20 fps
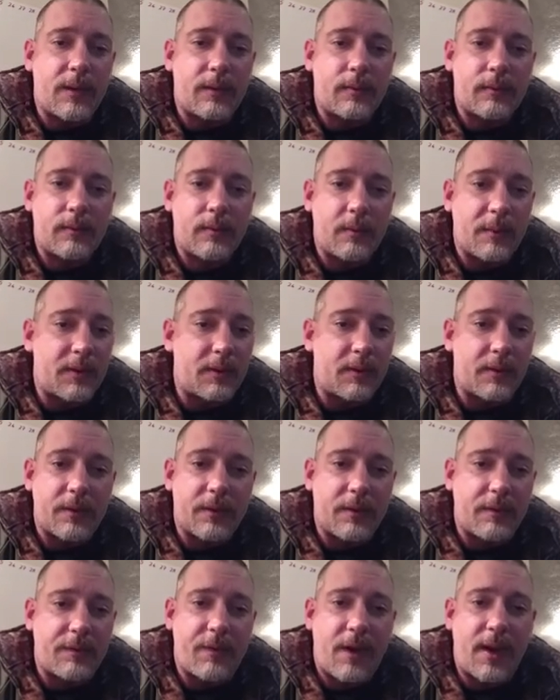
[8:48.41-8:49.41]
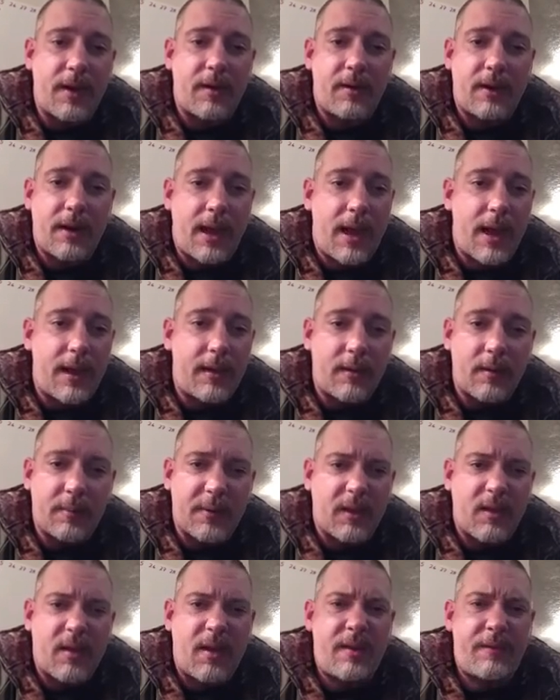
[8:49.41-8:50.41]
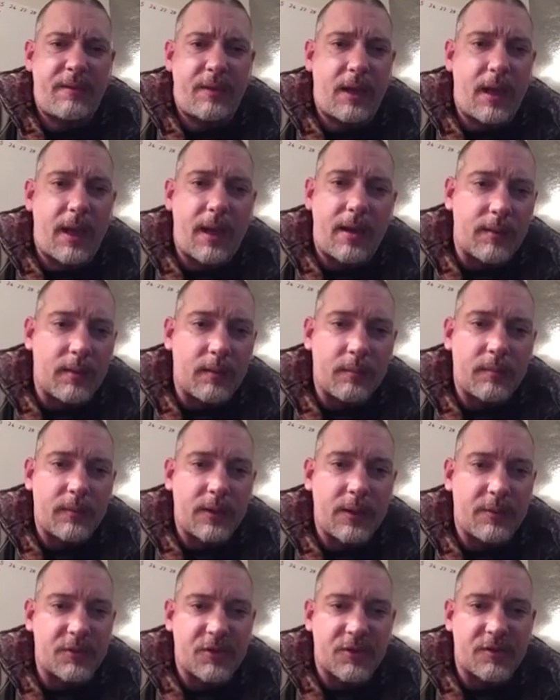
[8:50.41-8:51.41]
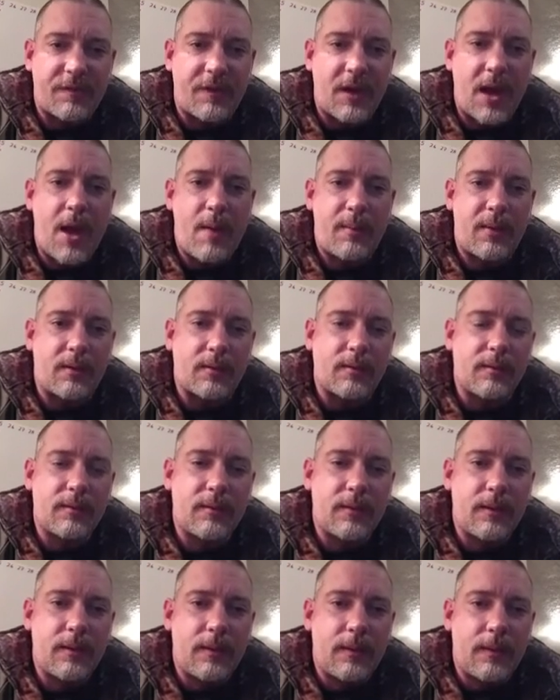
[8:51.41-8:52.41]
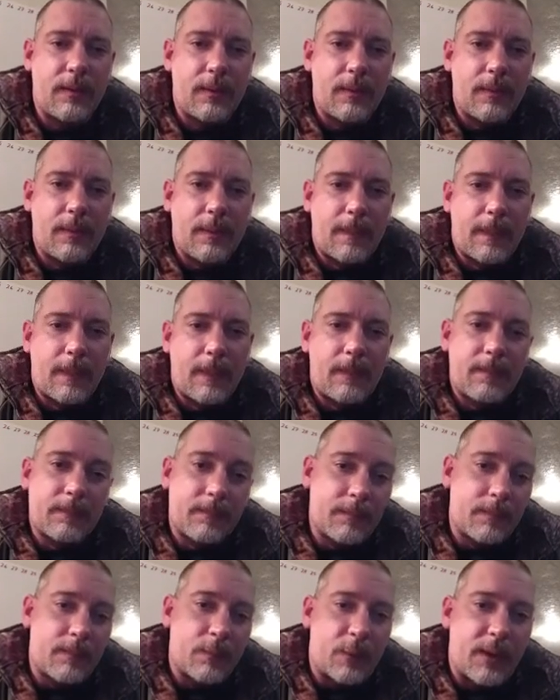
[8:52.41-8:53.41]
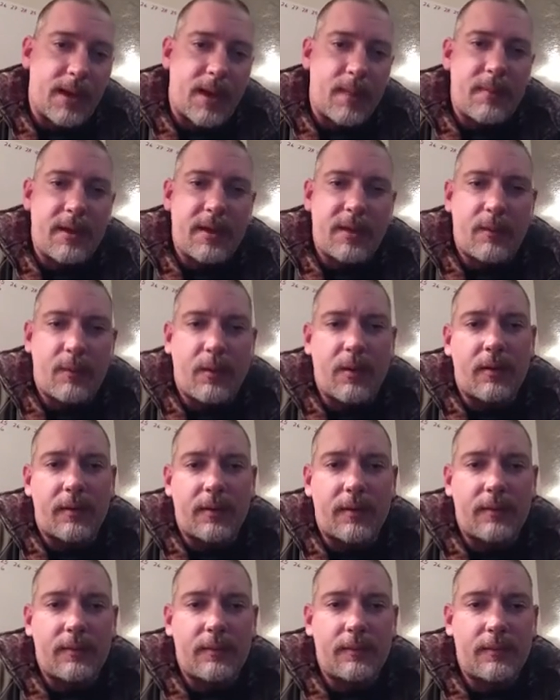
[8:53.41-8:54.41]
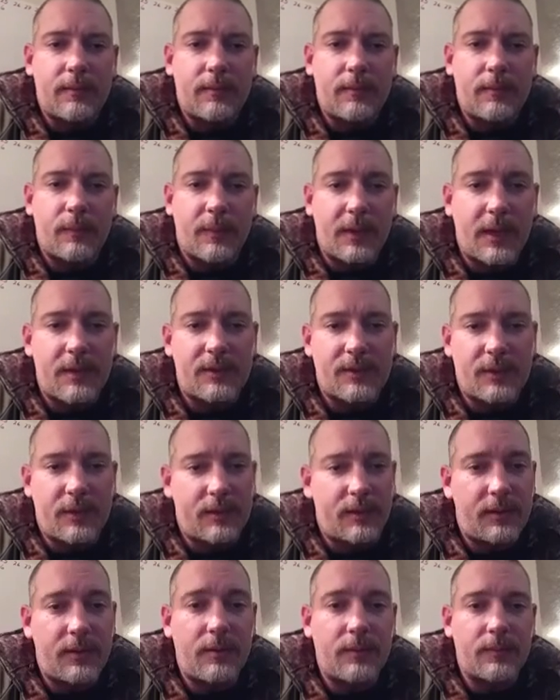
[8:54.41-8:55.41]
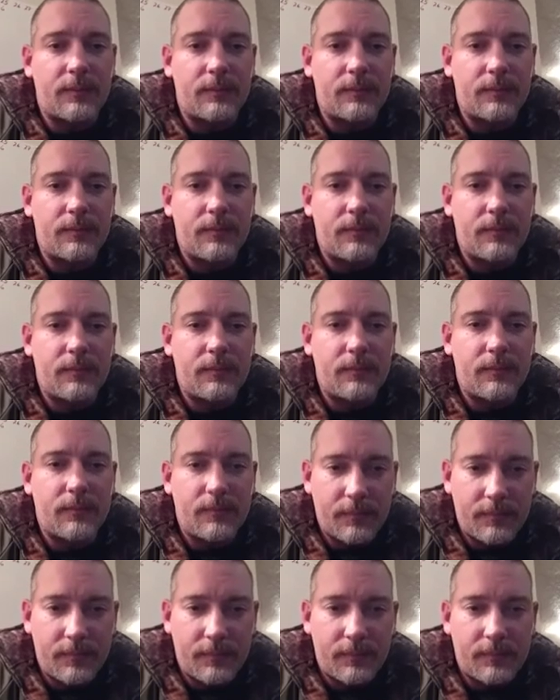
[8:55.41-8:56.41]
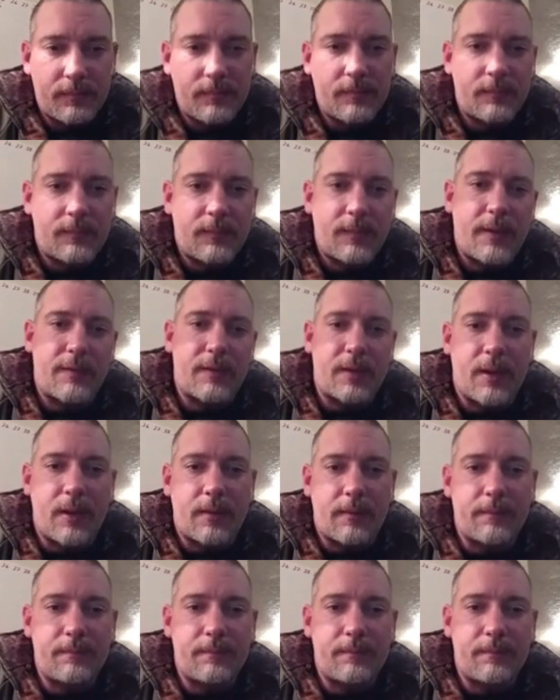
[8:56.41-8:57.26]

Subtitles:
I mean, the fire he had in him, the life he had in him, was just phenomenal. We got to make it work. We got shit to do. Good night.